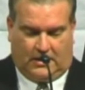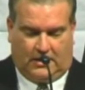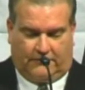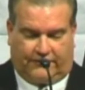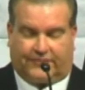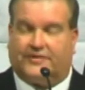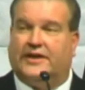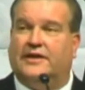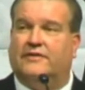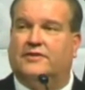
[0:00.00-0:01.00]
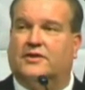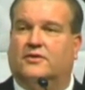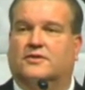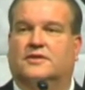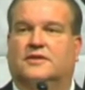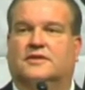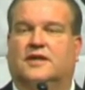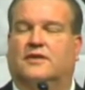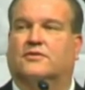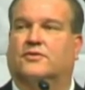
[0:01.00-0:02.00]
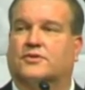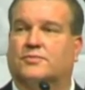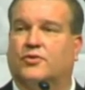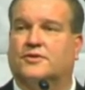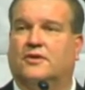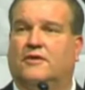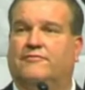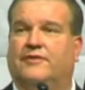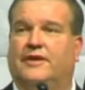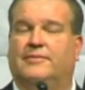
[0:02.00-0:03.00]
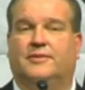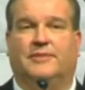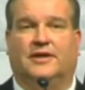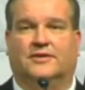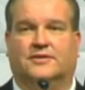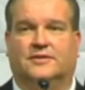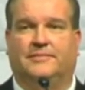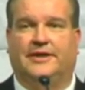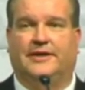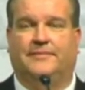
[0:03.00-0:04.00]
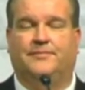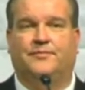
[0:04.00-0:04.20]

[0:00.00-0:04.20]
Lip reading: 15 of it goes to the South Dakota Sports Hall of Fame and the balance to me.